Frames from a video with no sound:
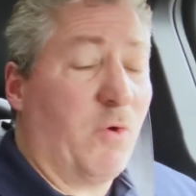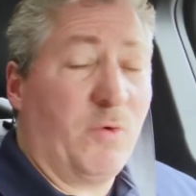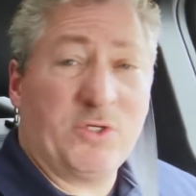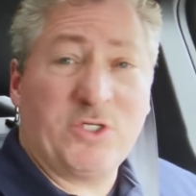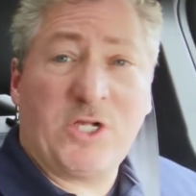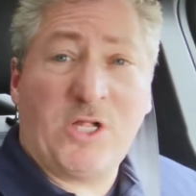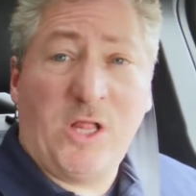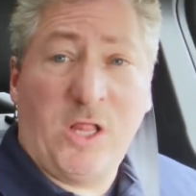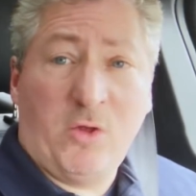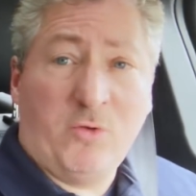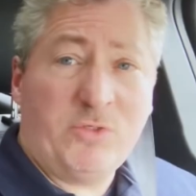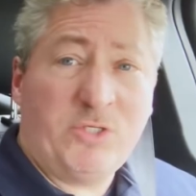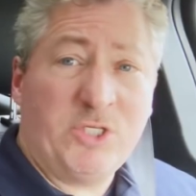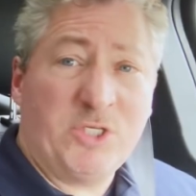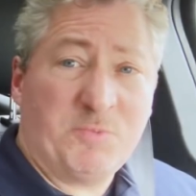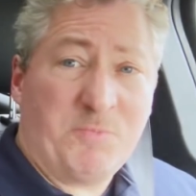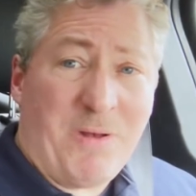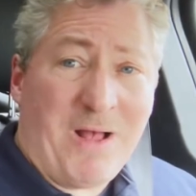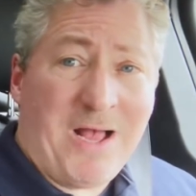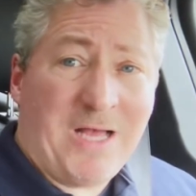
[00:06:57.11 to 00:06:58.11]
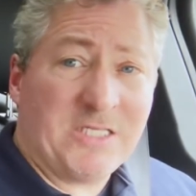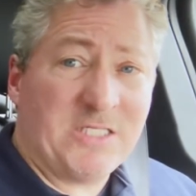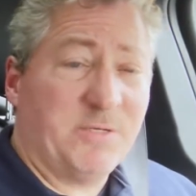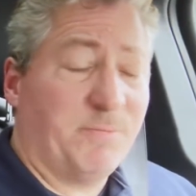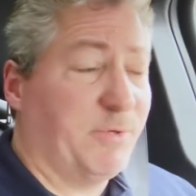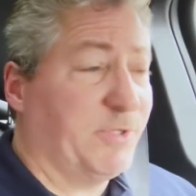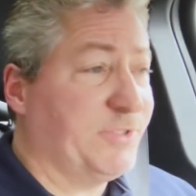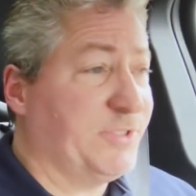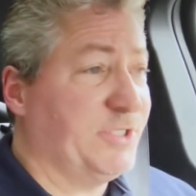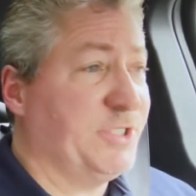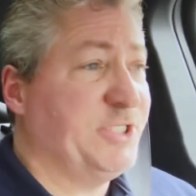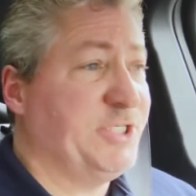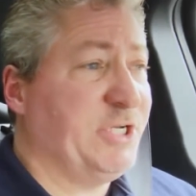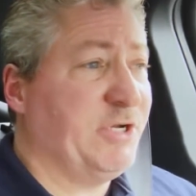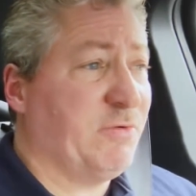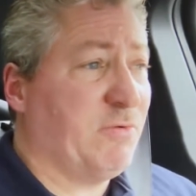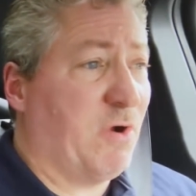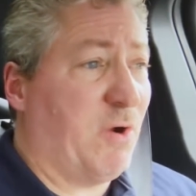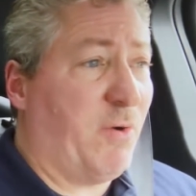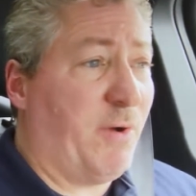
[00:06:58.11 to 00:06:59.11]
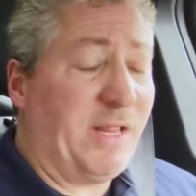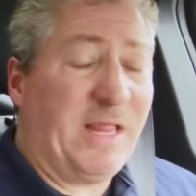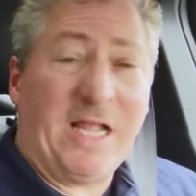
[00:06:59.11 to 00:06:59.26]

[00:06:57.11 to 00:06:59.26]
or as close as possible to zero.